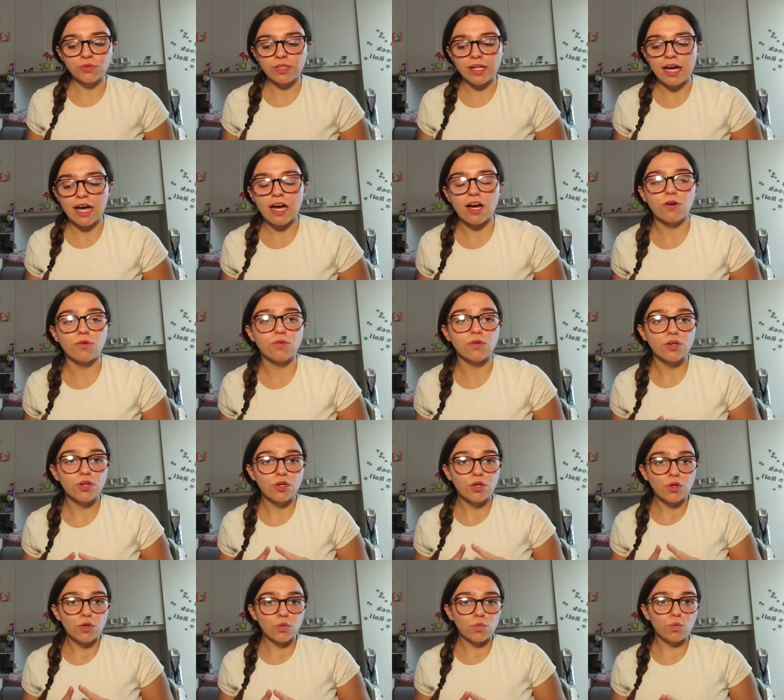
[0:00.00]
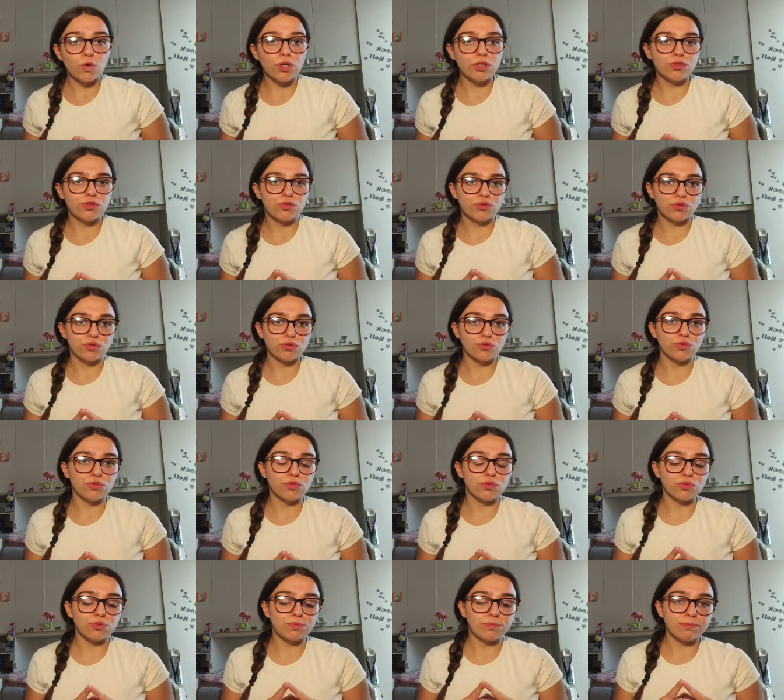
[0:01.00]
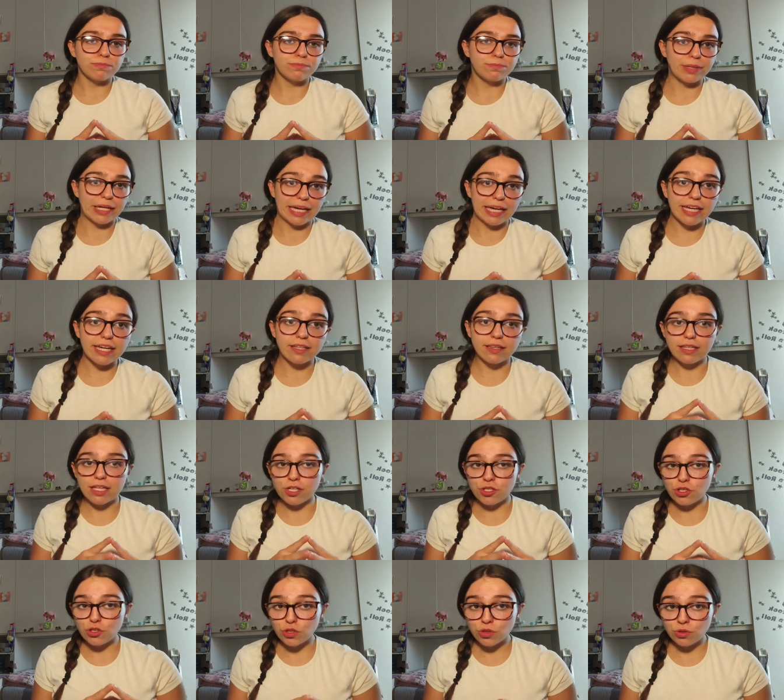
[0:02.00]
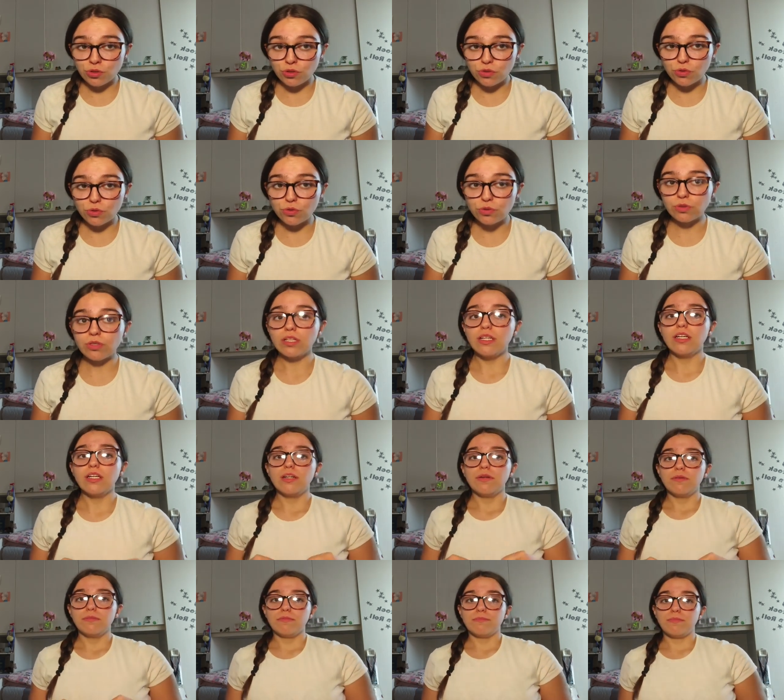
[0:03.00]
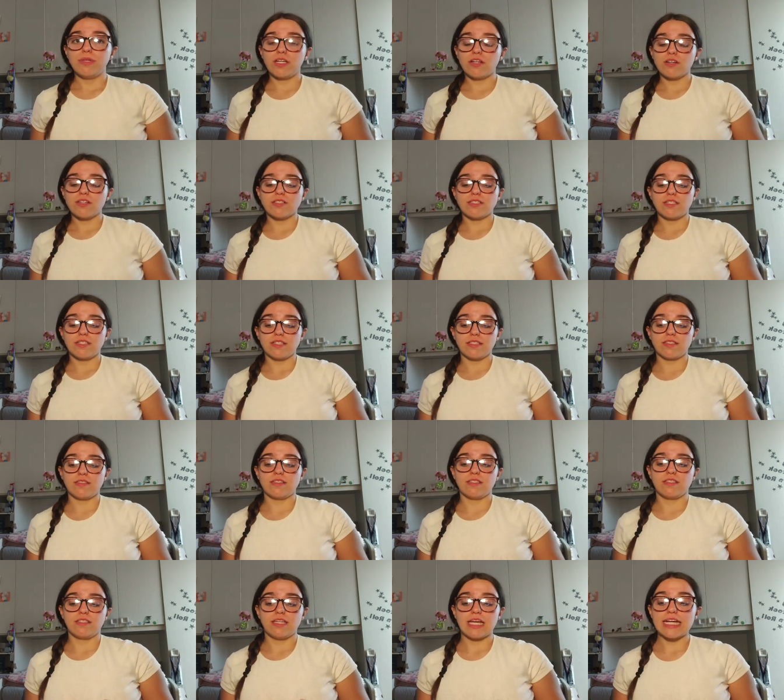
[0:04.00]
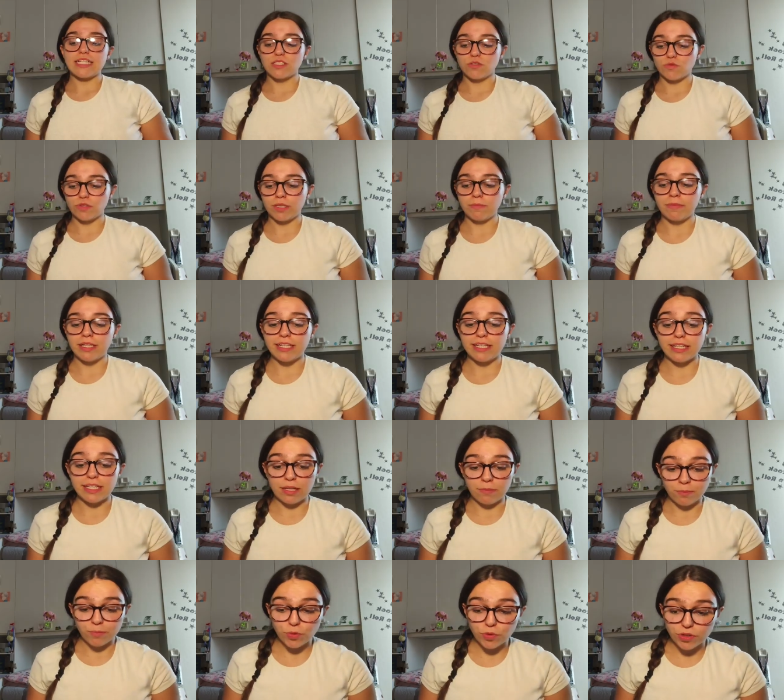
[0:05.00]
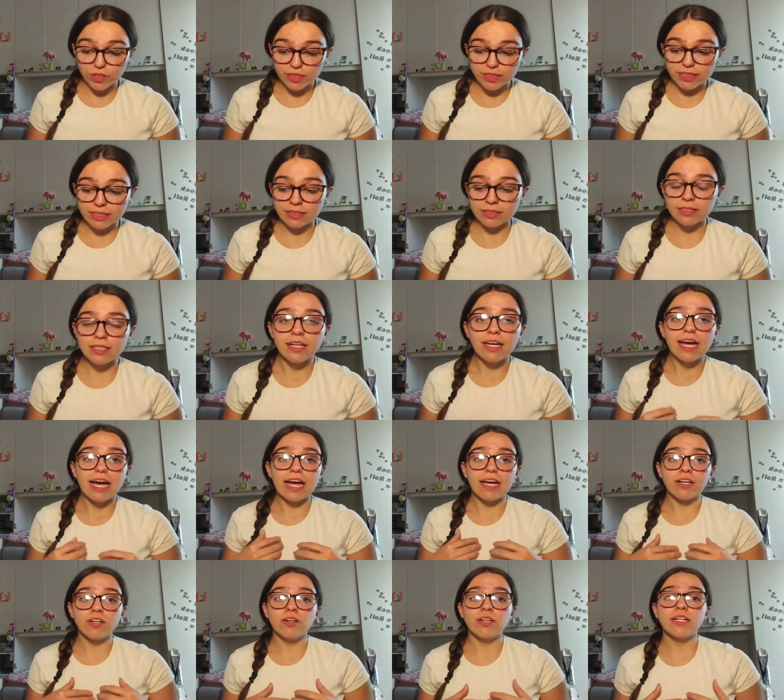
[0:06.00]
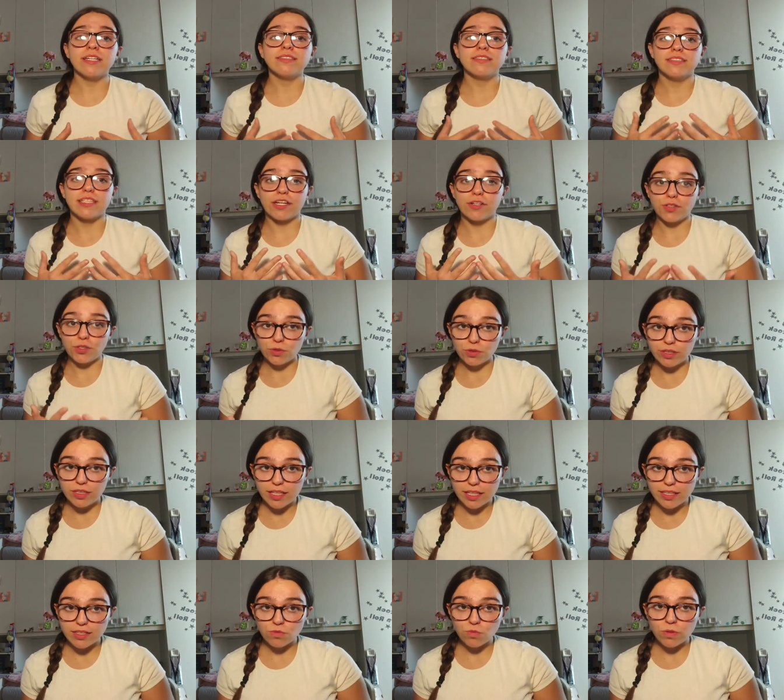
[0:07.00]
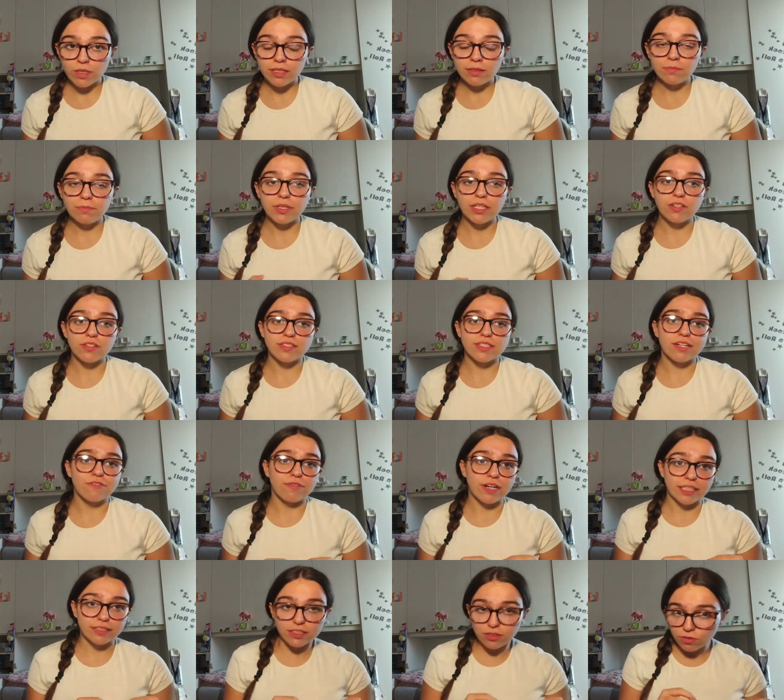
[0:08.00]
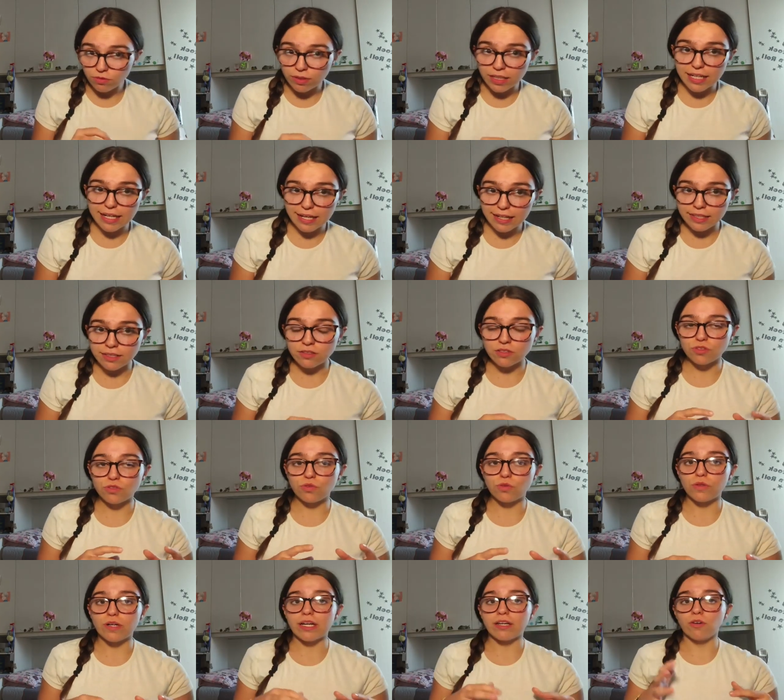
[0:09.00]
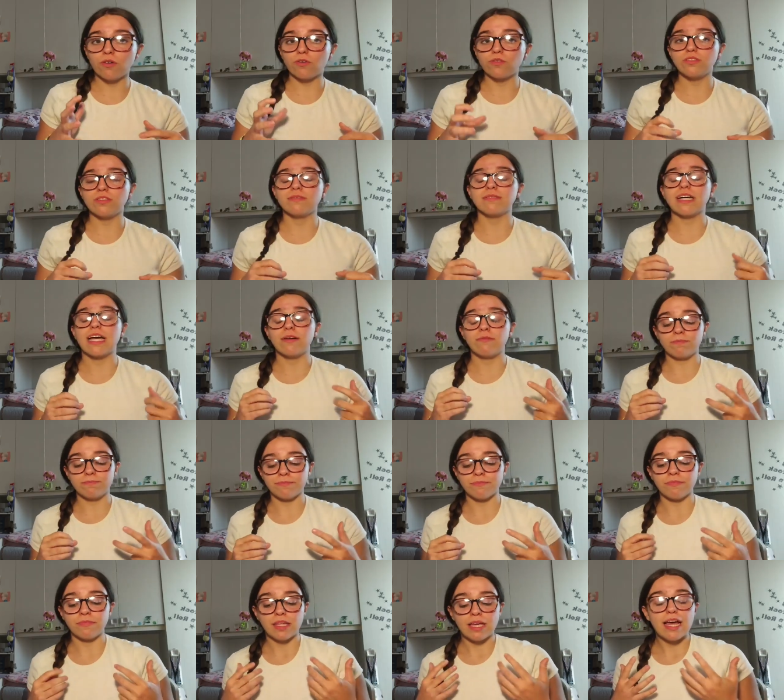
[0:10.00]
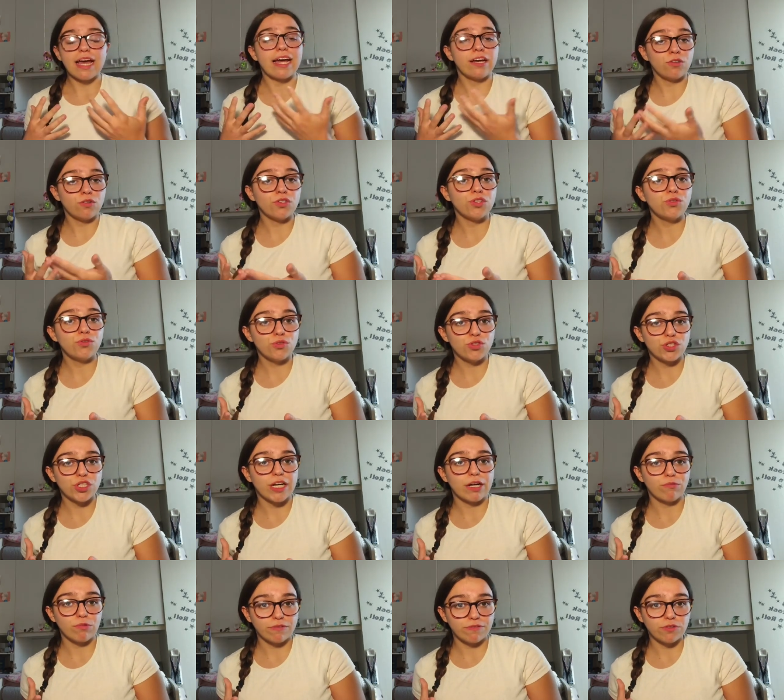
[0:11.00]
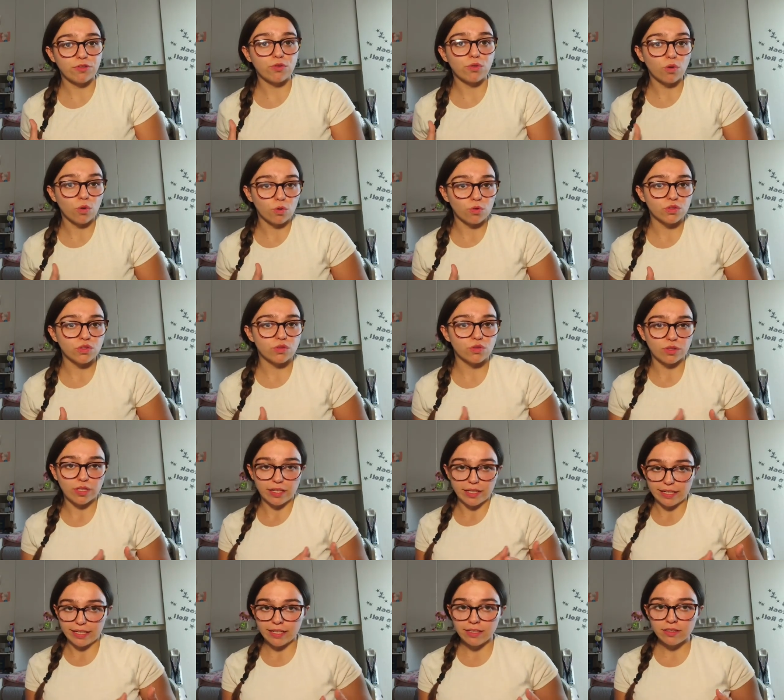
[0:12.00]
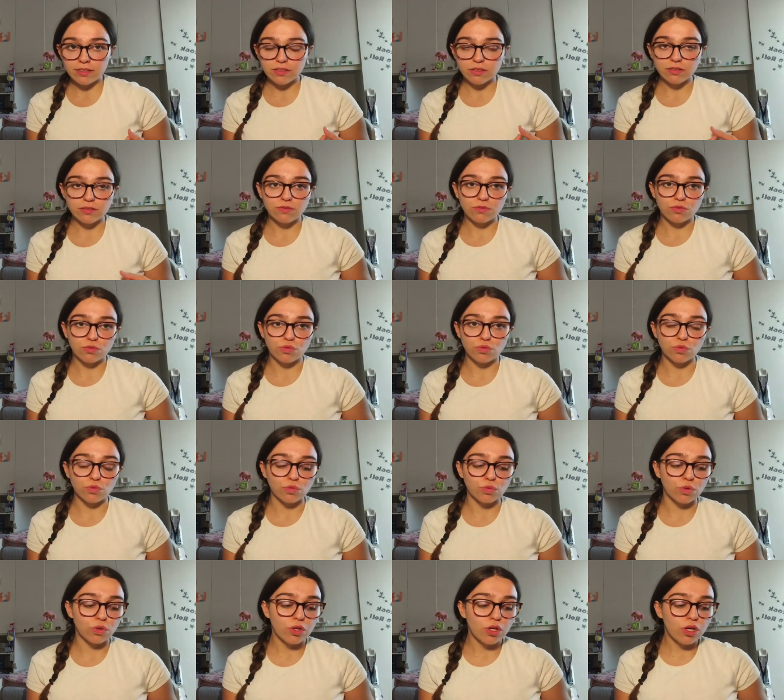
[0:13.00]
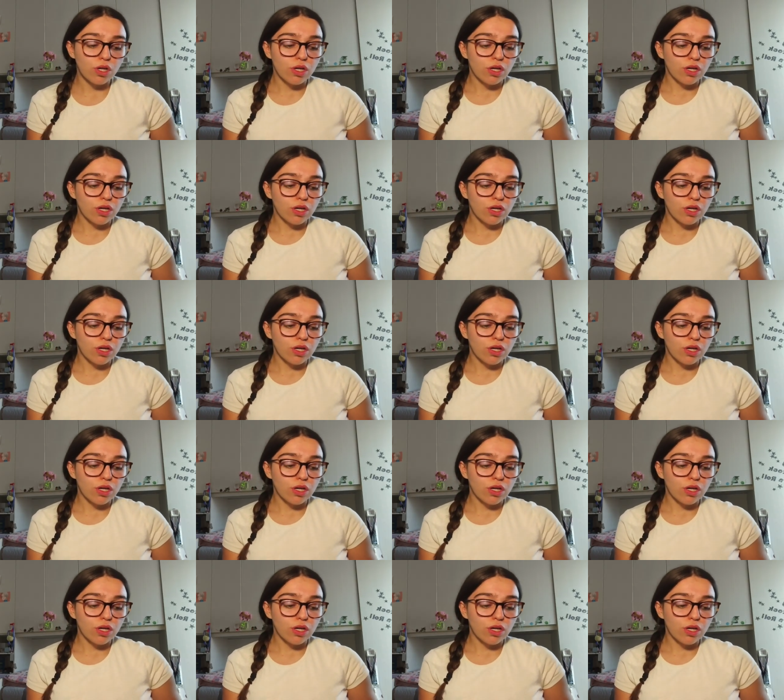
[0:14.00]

you now what to pay attention to because it's extremely important. I'm gonna tell you this one because I read it online, so I'm going to share with you also the links to